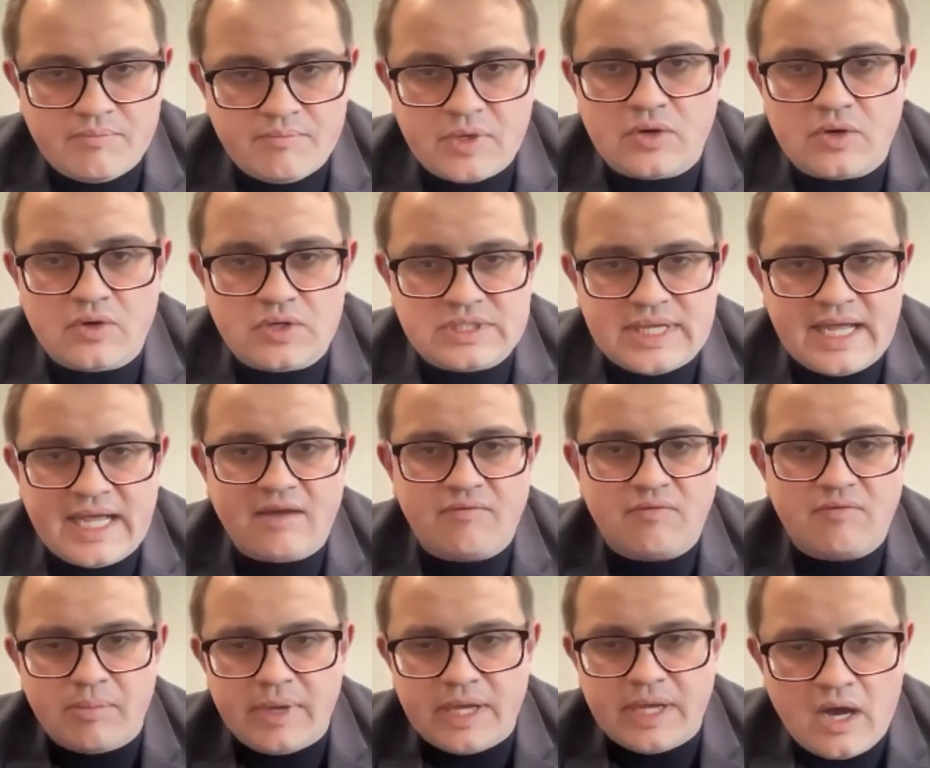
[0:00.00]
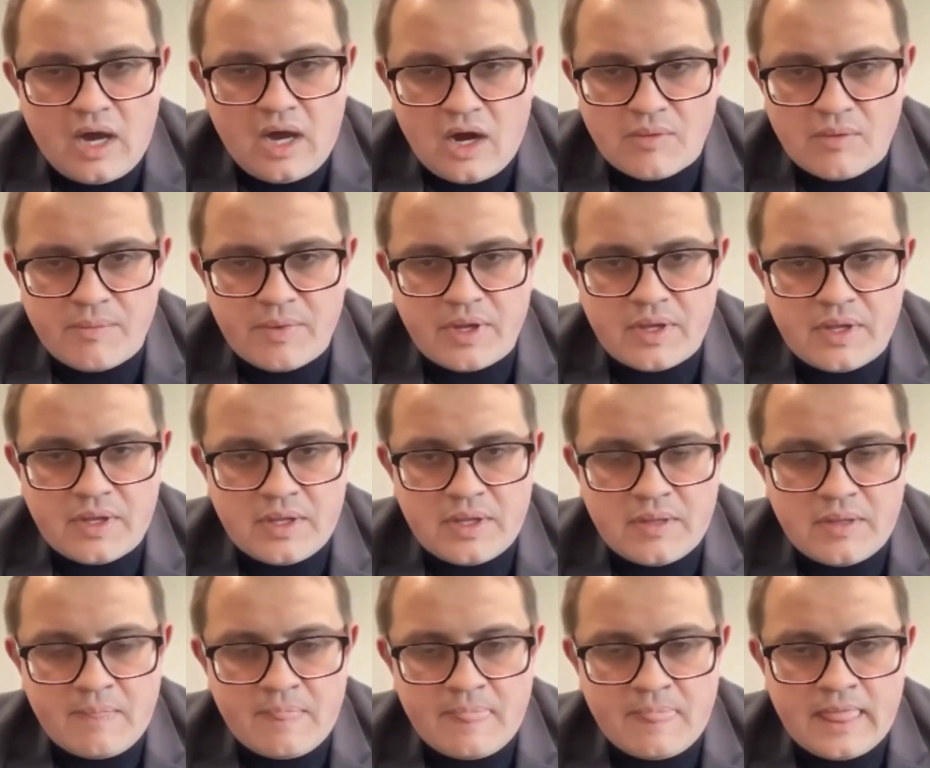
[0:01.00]
because I have a big army.
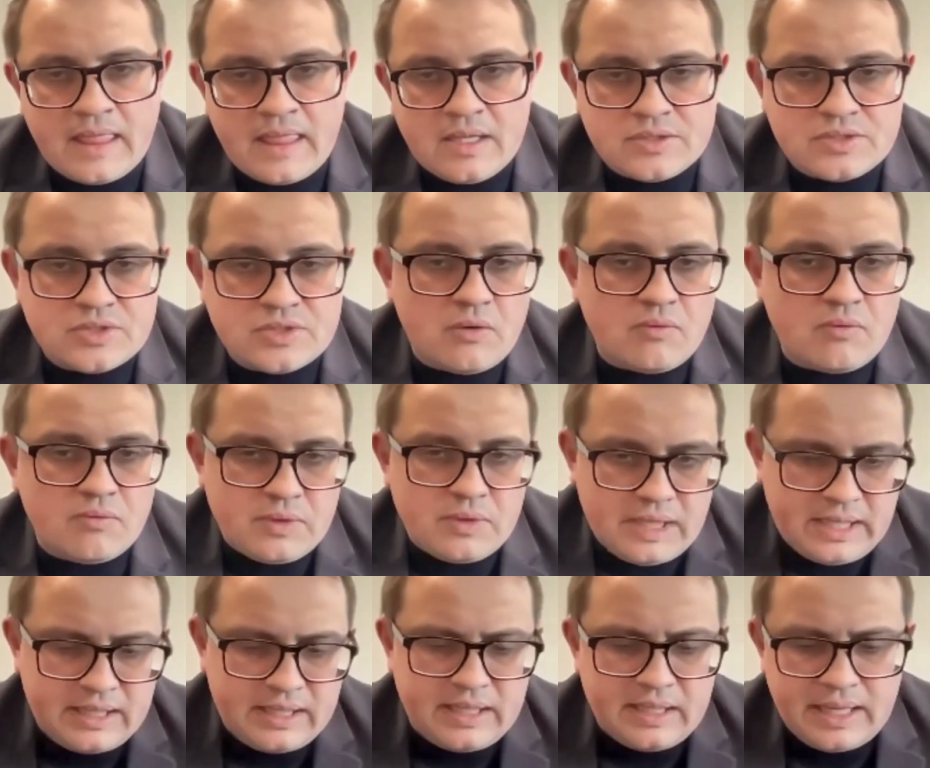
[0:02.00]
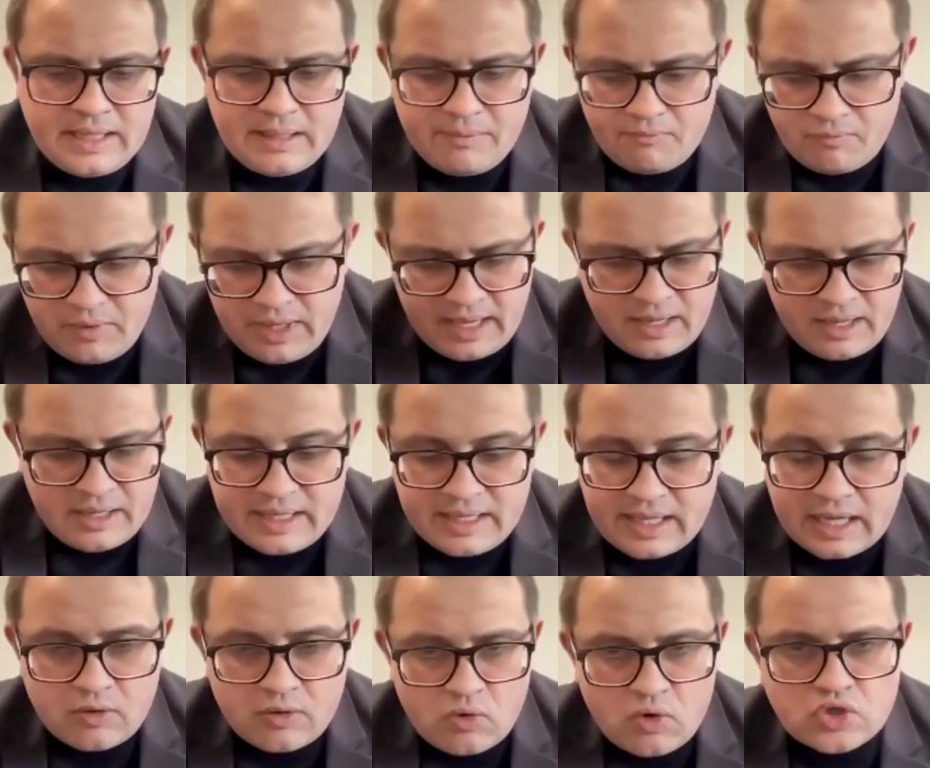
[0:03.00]
So we are at
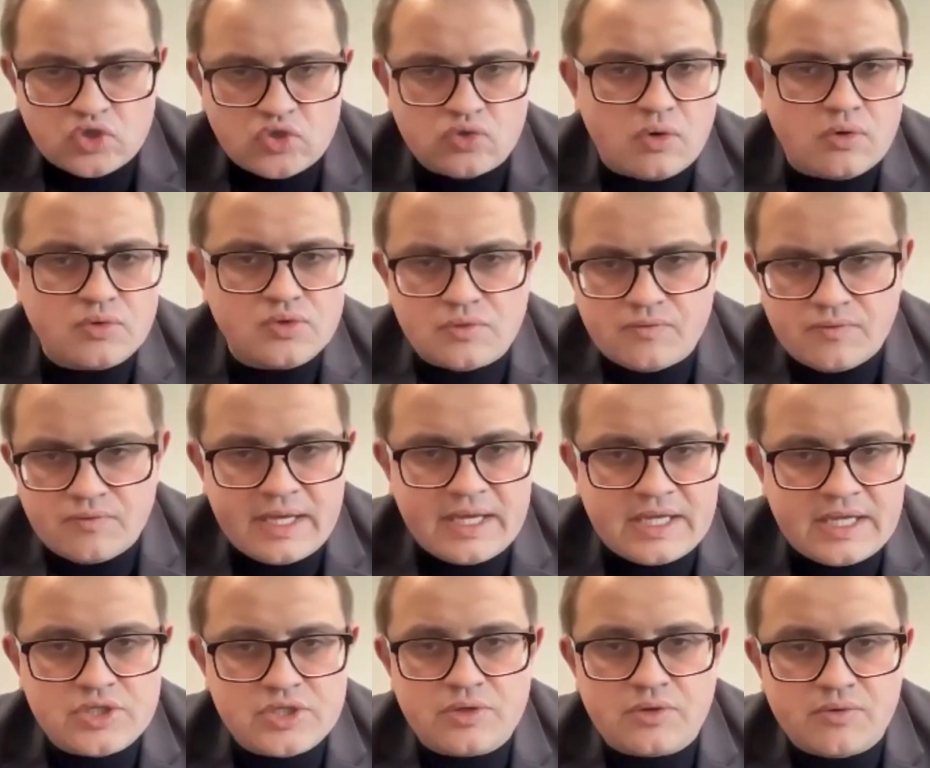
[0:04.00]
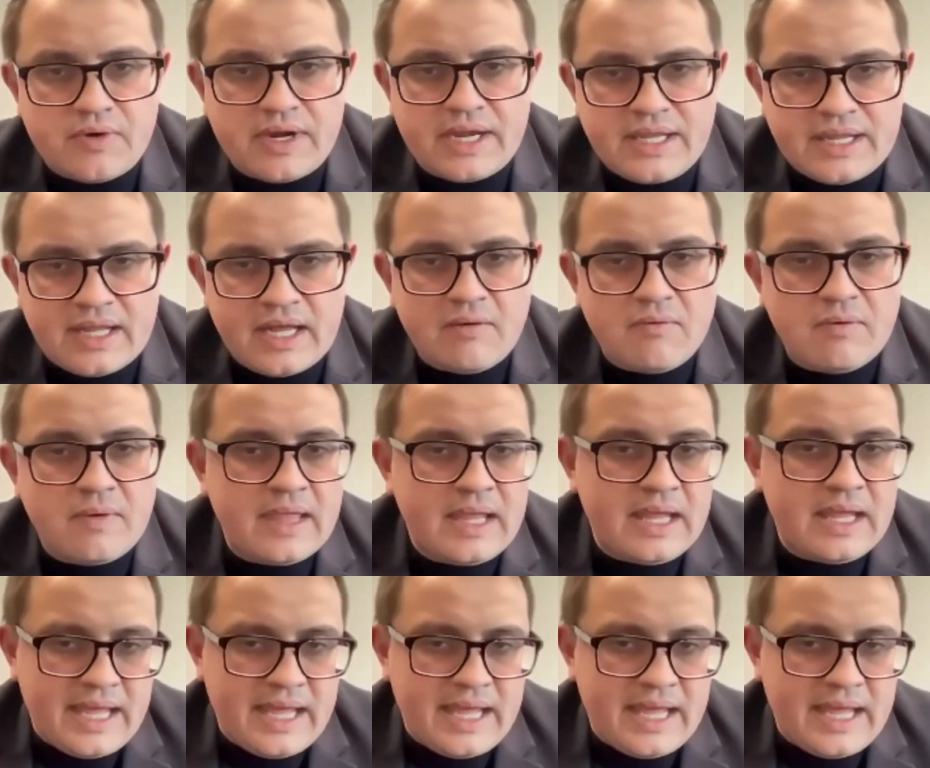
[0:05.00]
a crossroads of the history right now.